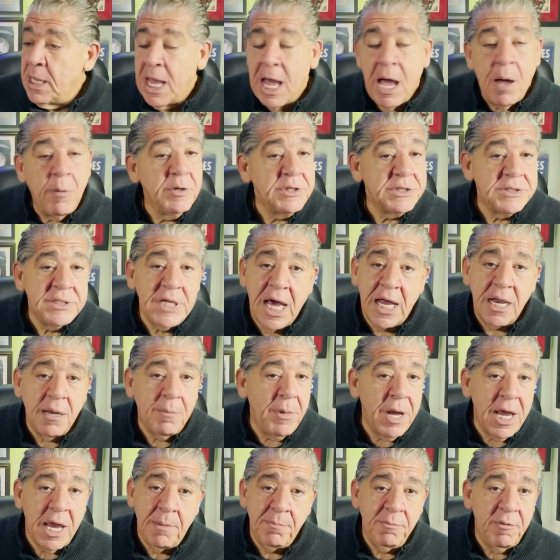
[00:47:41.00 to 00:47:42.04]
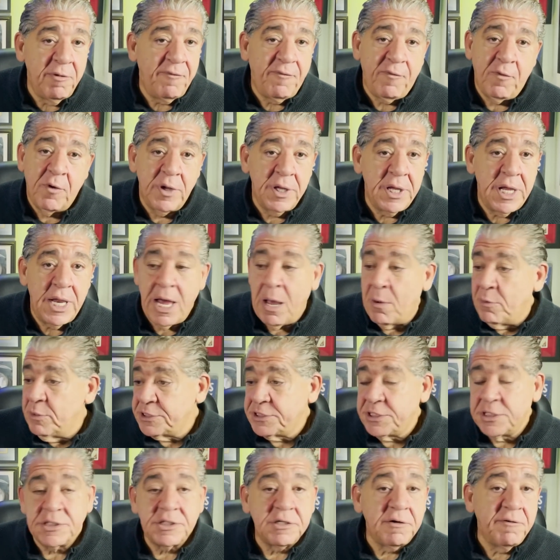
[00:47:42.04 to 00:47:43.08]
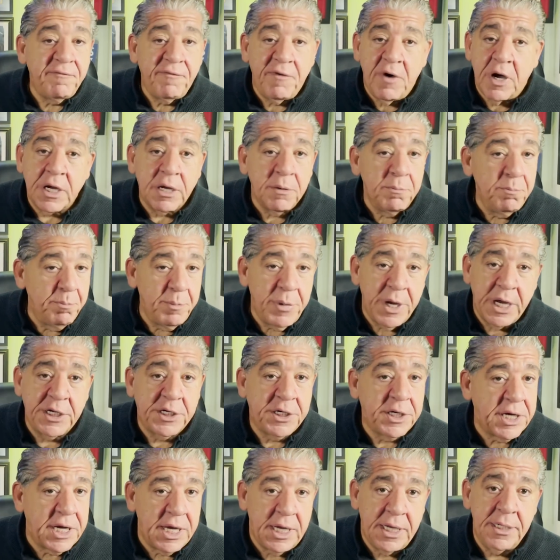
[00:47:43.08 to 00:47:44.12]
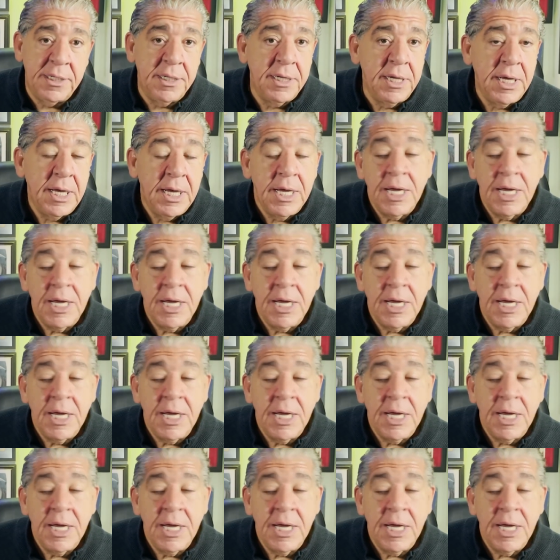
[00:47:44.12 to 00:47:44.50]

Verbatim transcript: I was not a man before that. I was just a fucking big kid.